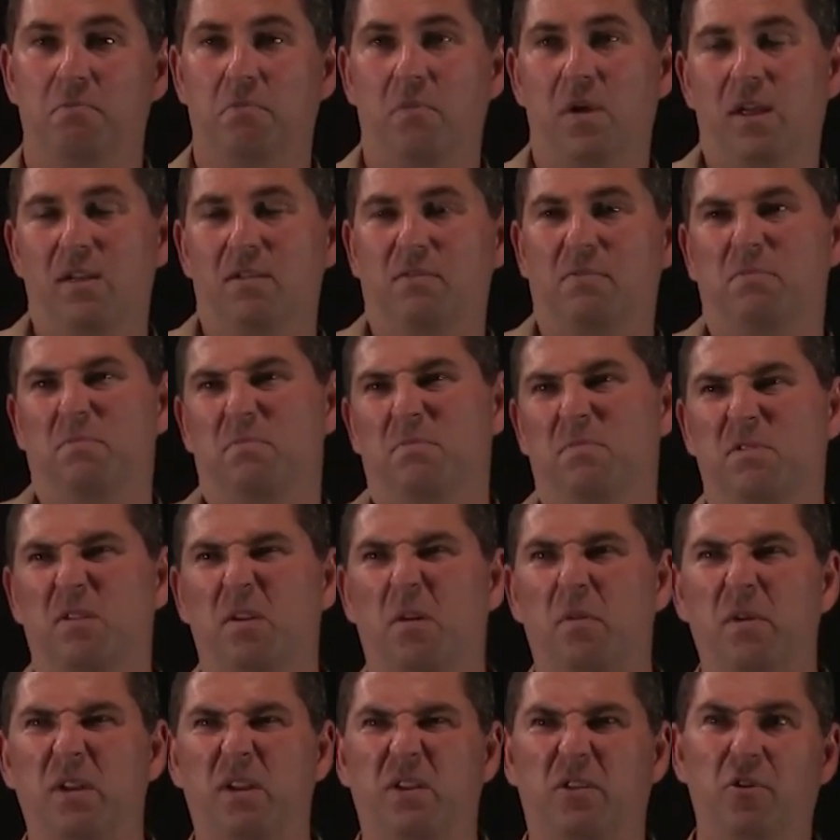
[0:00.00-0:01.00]
well, it's
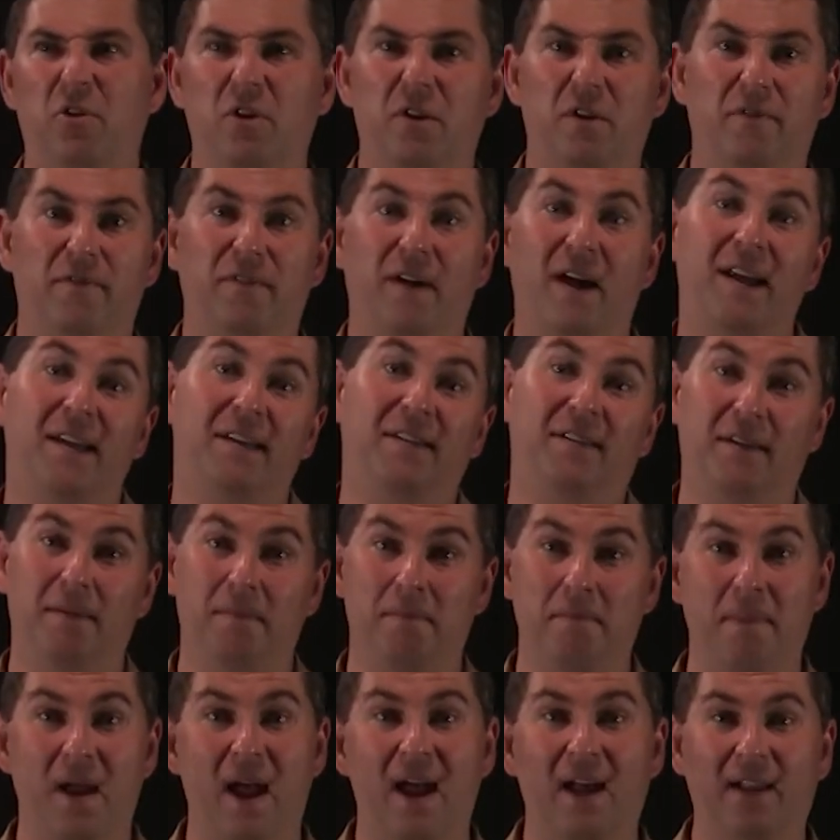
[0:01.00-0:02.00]
always good to find
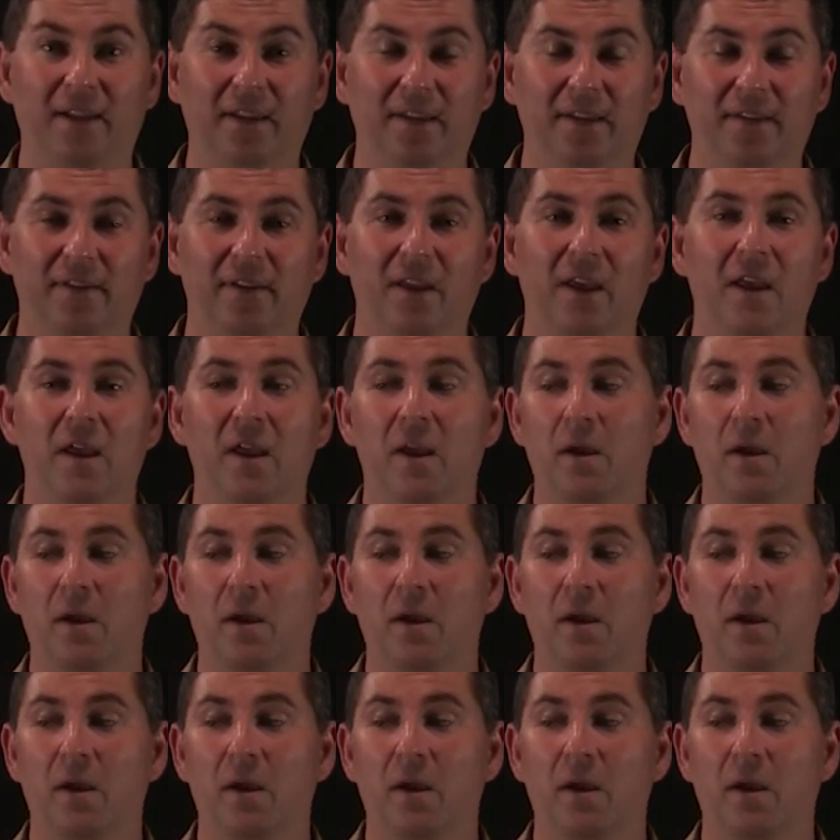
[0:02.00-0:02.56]
some balance,